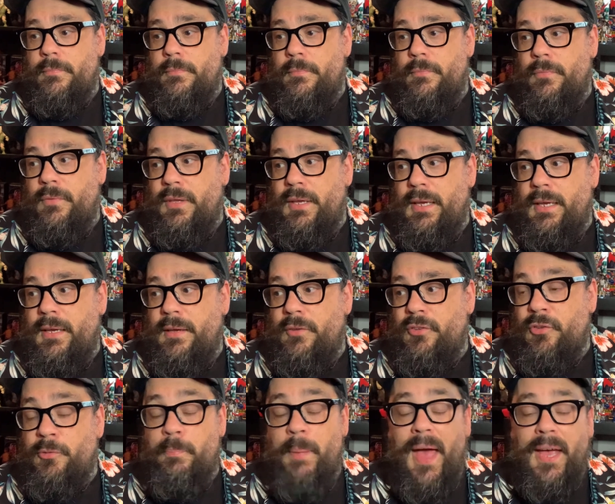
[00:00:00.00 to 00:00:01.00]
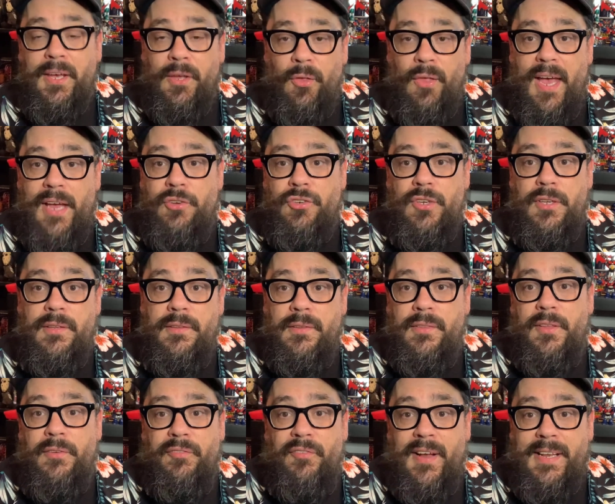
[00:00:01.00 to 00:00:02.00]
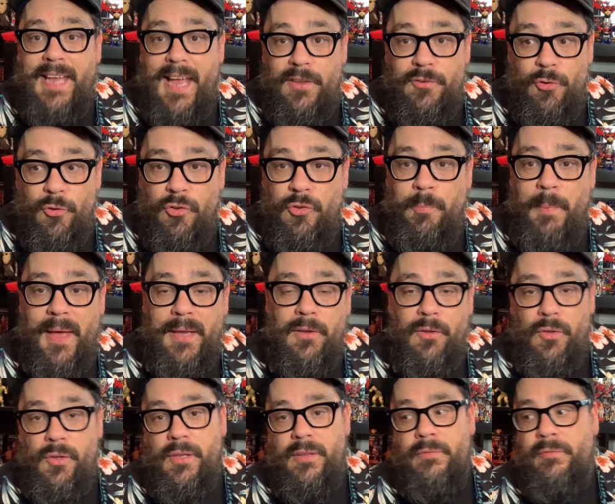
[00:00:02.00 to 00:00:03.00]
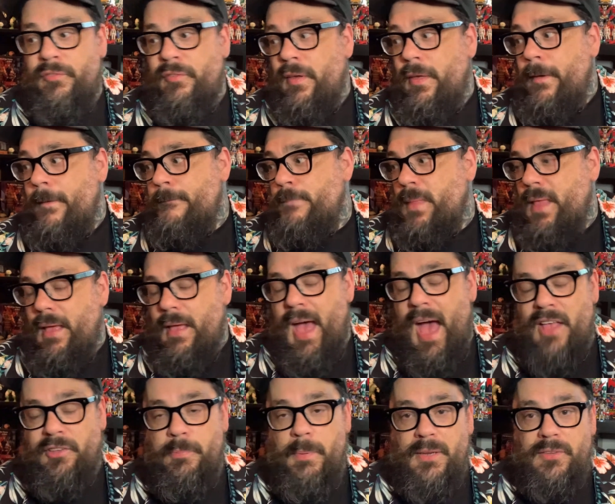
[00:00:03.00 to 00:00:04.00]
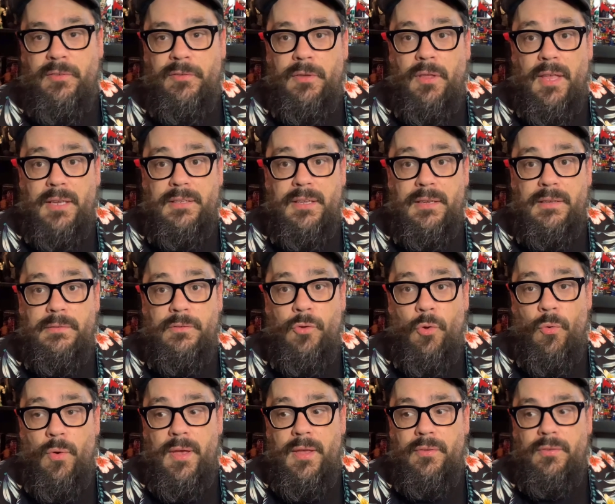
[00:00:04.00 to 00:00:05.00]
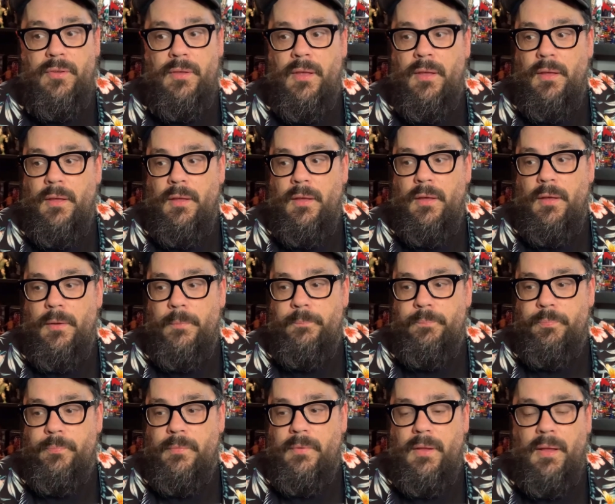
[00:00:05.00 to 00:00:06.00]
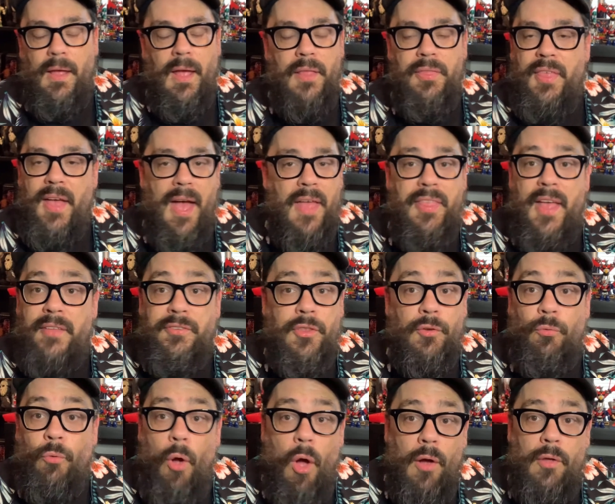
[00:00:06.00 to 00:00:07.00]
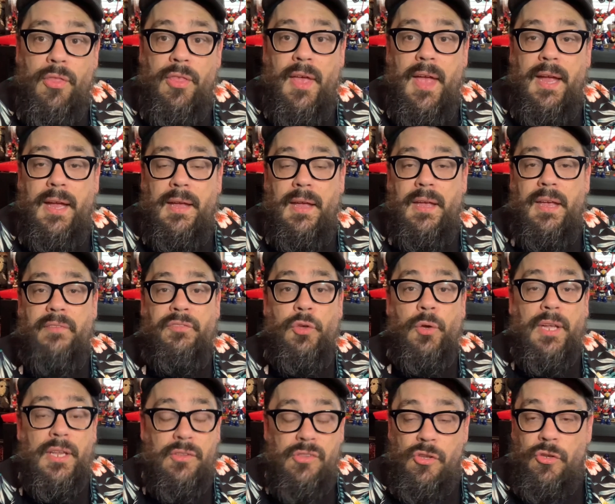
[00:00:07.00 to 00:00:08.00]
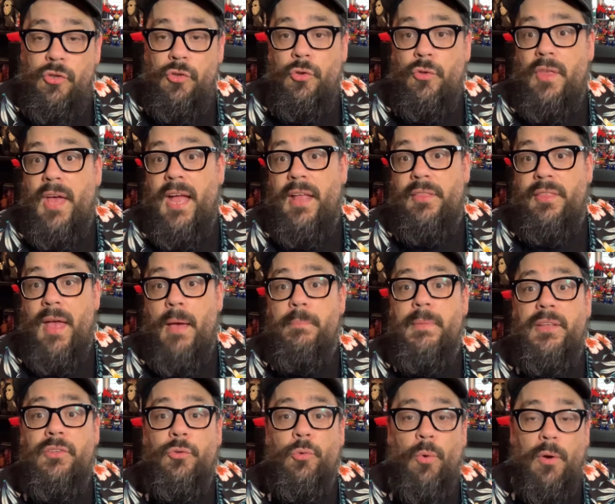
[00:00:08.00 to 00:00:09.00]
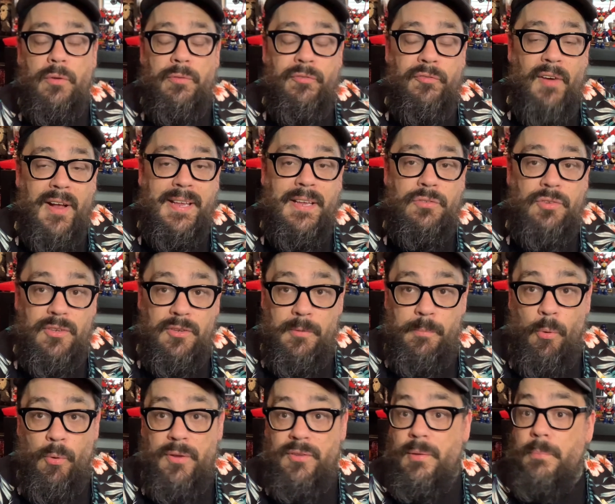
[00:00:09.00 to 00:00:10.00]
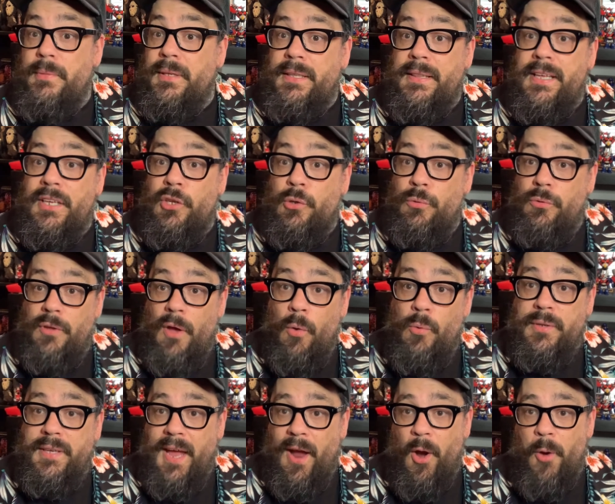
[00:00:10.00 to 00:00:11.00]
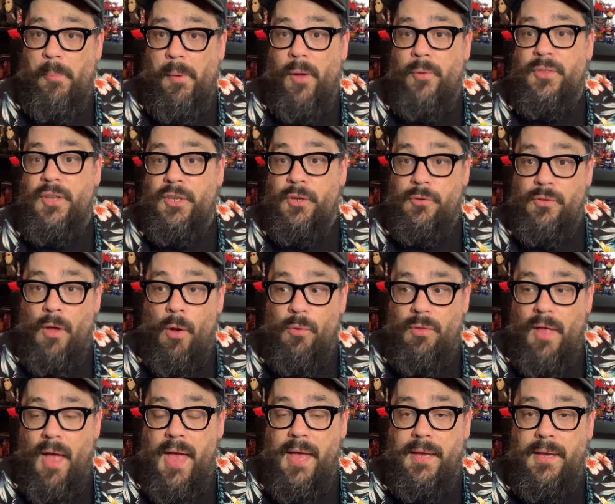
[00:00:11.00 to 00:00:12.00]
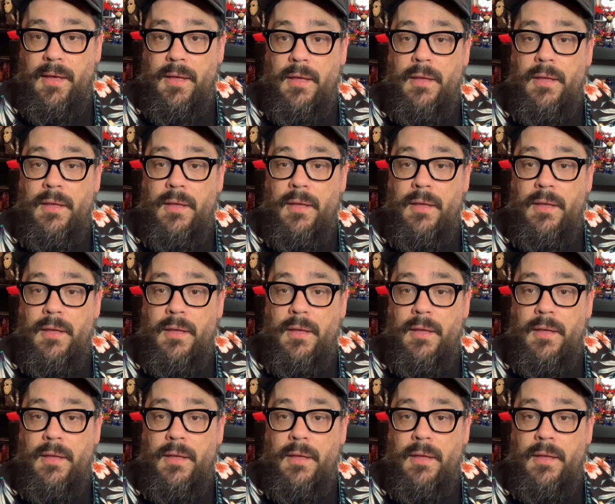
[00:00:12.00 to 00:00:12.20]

The speculation, the financial speculative aspect of collecting toys, that's the wrong thing. If you continue to do that, that means you are financially supporting something that you don't care about, that you don't like.